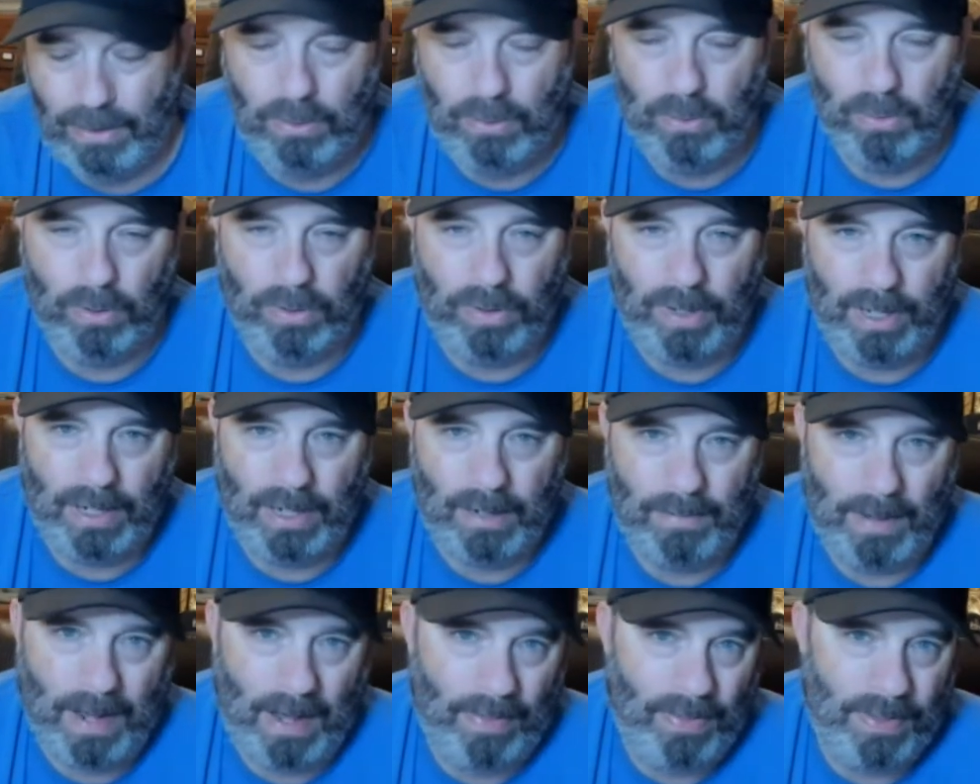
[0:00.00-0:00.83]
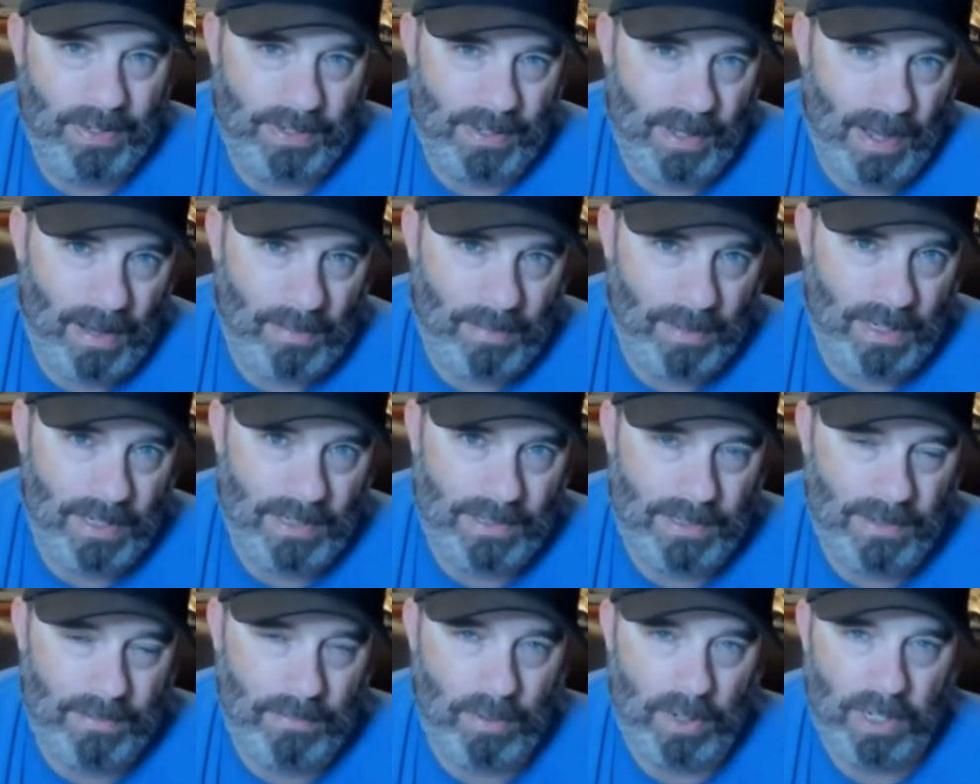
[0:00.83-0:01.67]
cool thing about this hobby
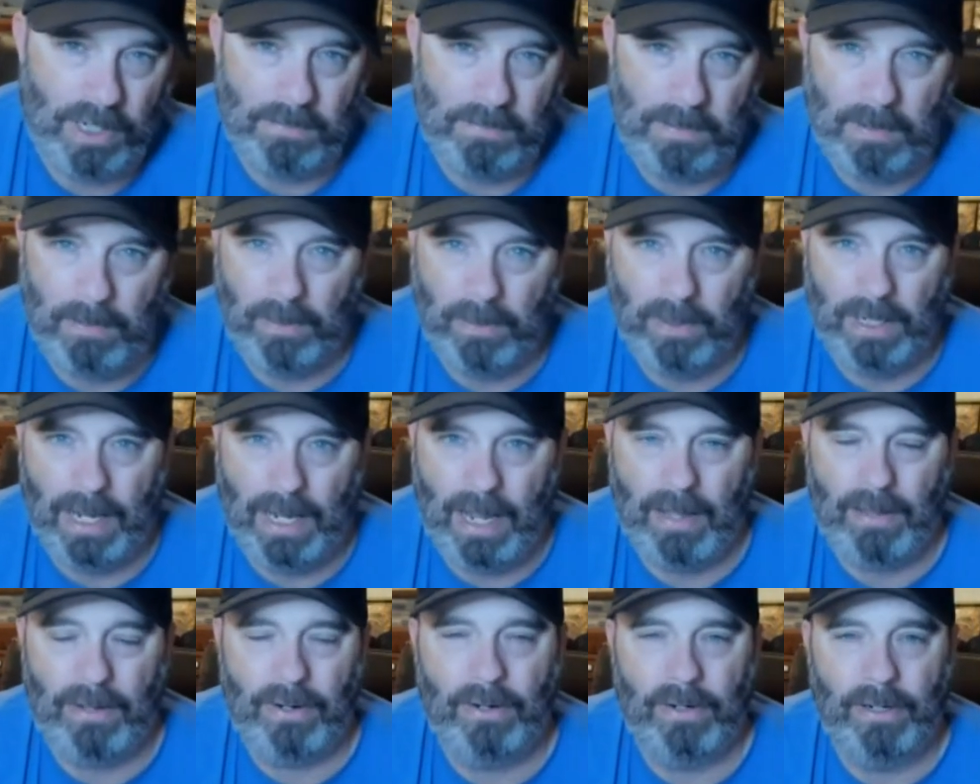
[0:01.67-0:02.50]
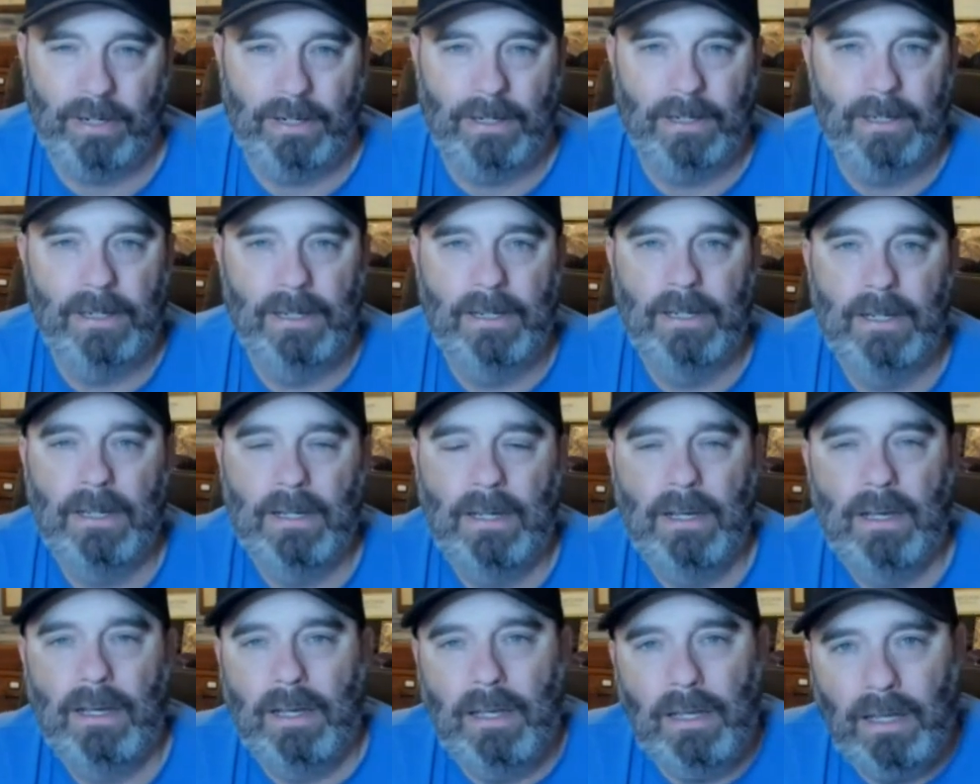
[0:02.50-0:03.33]
is it brings people together. And,
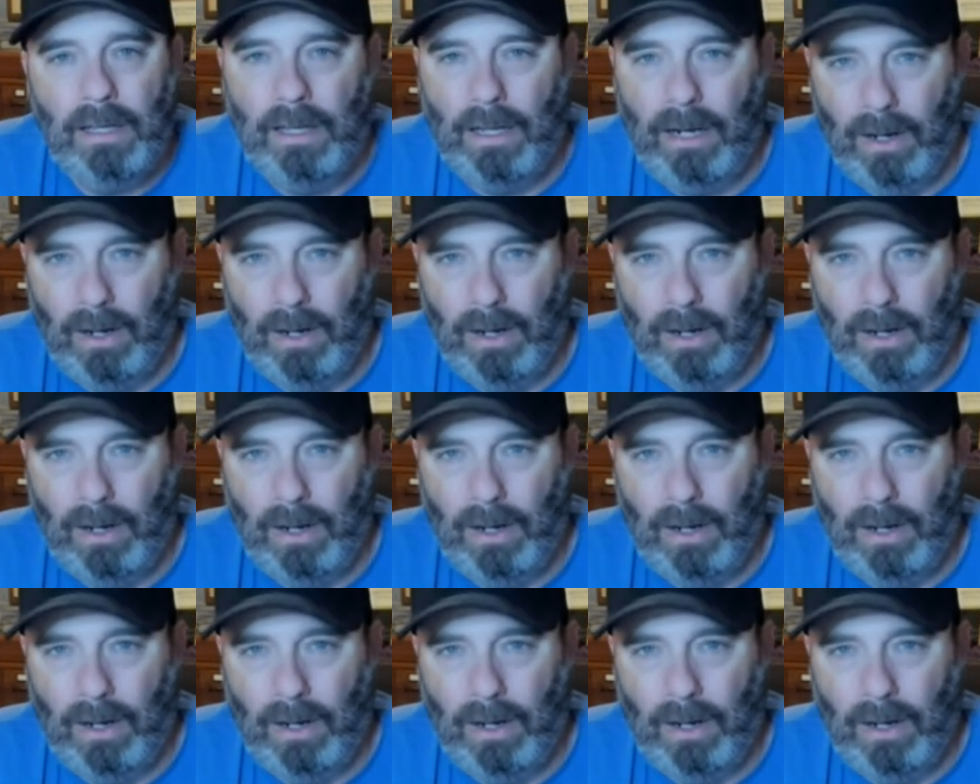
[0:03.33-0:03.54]
you